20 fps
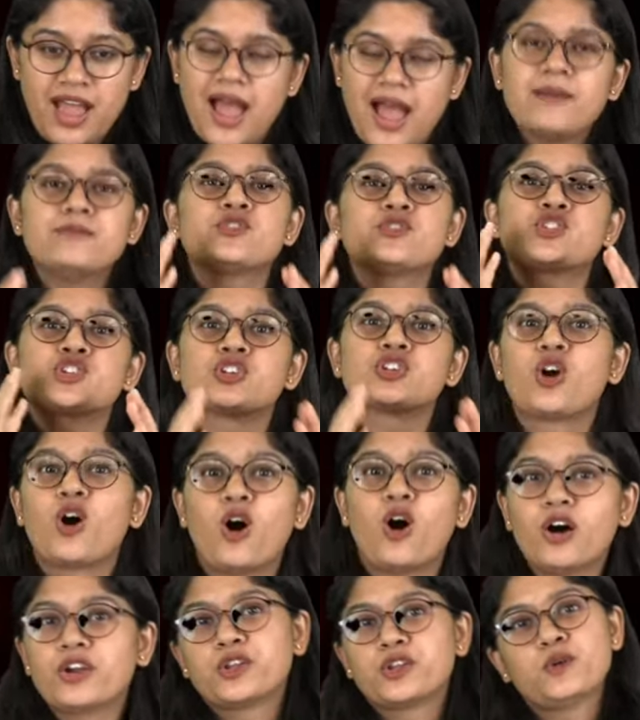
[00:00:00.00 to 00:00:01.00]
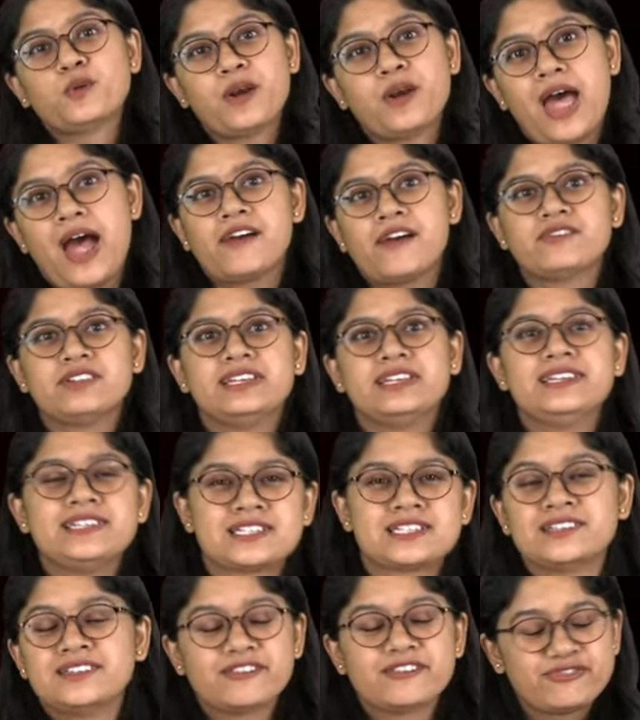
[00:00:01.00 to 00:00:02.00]
I'm sure you would have
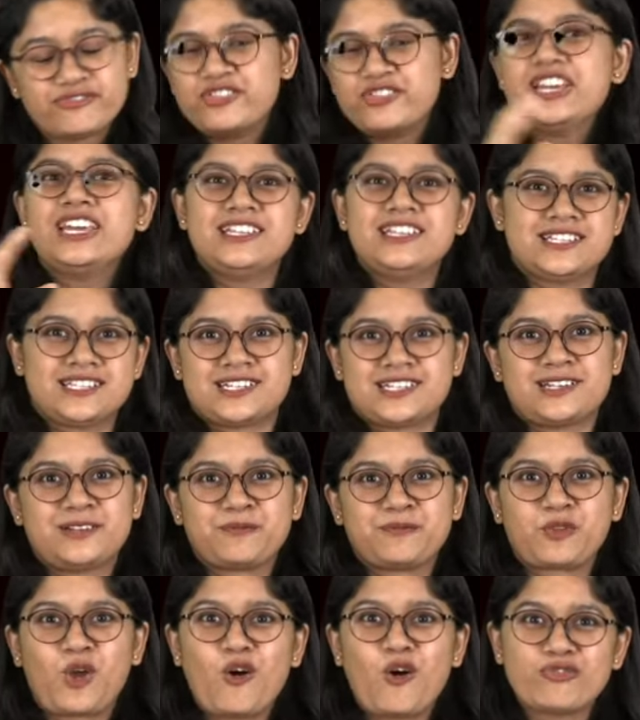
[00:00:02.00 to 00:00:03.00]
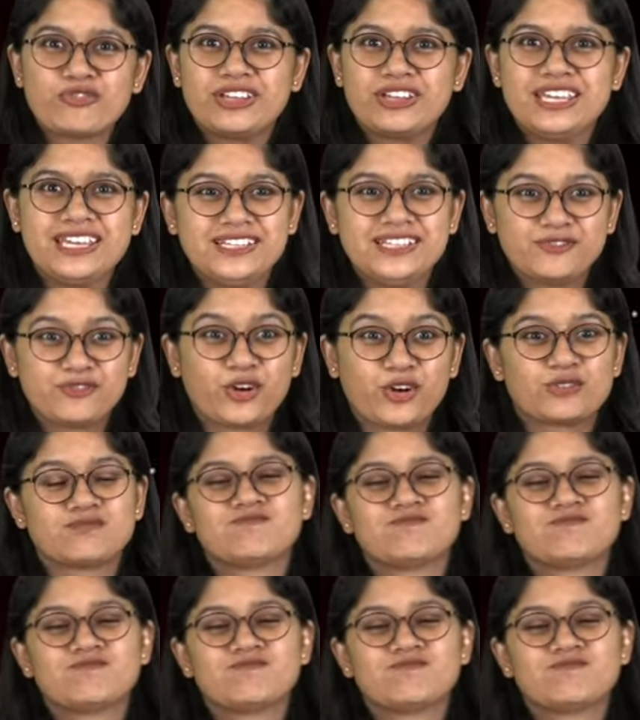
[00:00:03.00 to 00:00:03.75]
eaten the feast of Eid for...